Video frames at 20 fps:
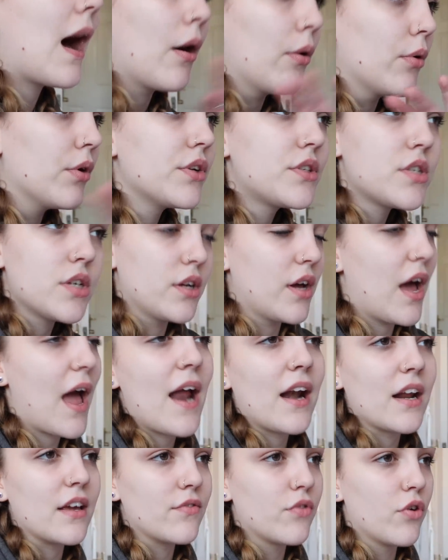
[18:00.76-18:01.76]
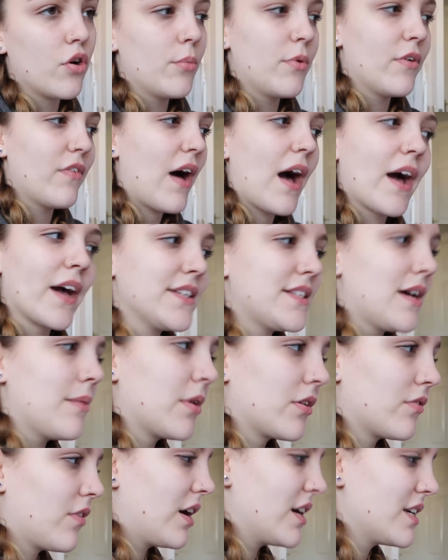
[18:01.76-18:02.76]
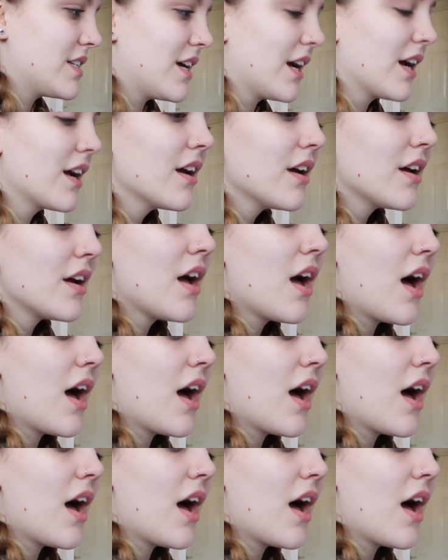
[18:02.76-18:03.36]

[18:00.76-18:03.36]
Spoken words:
out to any form of academic writing,